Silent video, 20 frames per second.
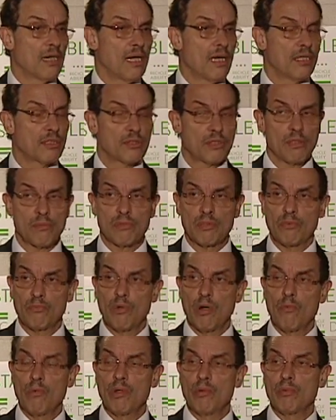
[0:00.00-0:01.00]
in terms of
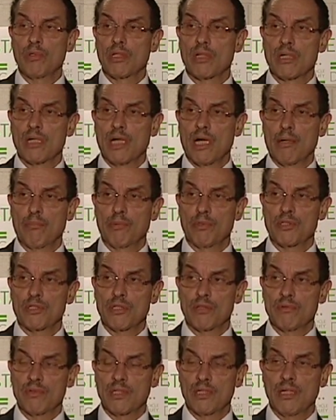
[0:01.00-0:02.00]
what we will accomplish
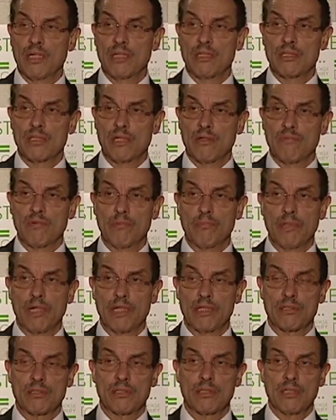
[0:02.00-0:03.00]
over the next several
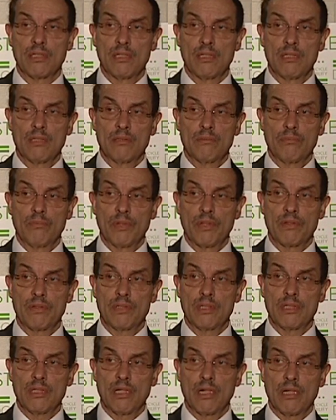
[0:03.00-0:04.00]
months with
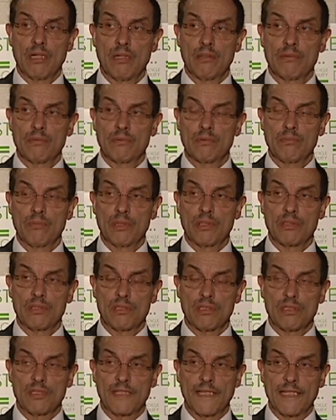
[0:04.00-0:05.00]
the
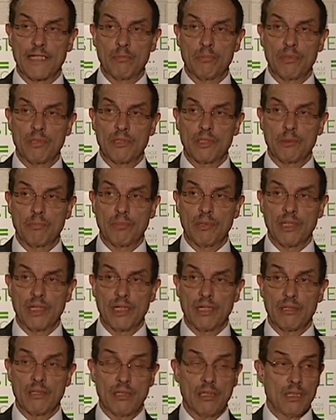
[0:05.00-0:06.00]
sustainability
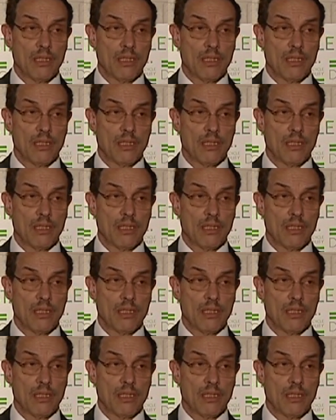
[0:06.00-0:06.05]
plan.